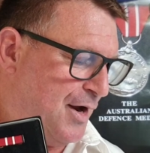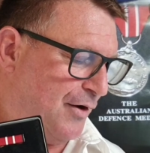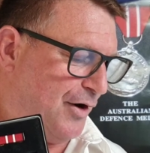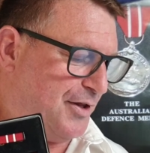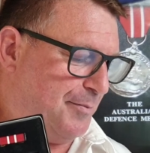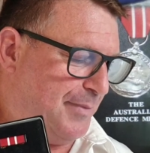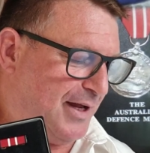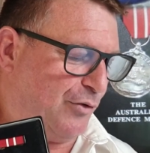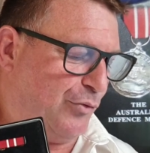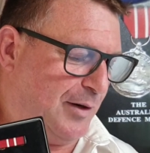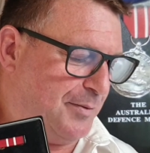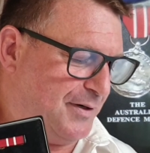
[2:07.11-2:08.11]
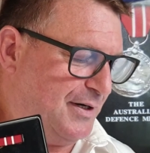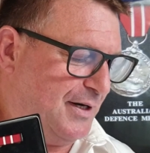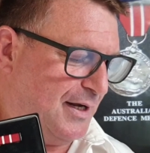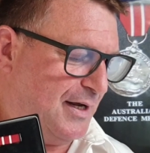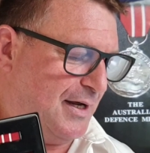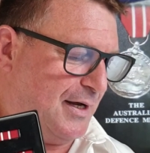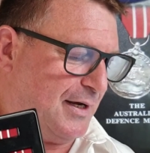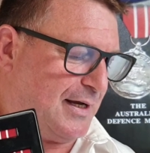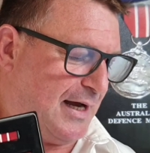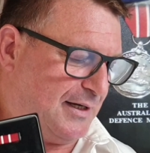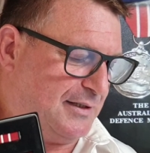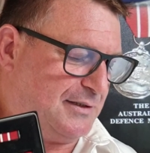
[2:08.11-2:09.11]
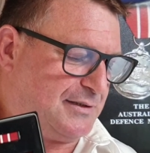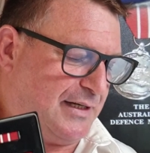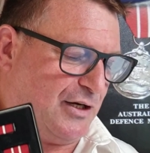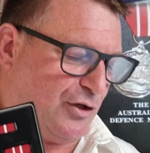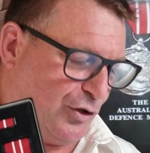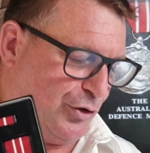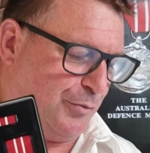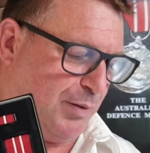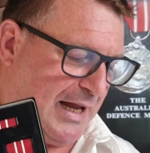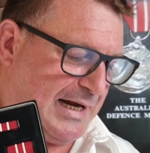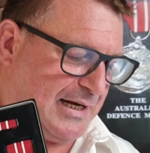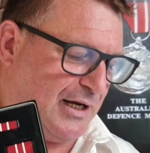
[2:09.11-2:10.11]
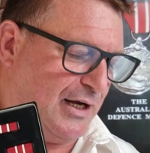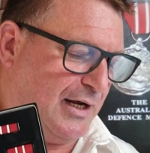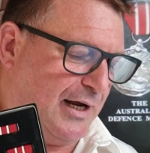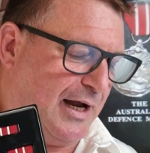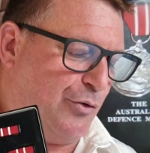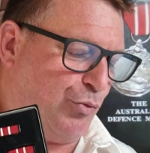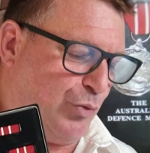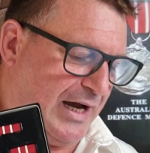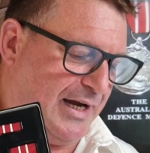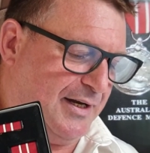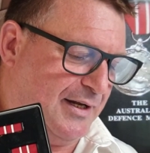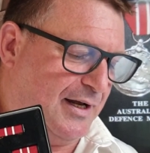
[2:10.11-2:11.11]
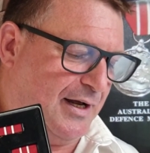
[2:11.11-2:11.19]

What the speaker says: Right, the medal ribbon colours include black and red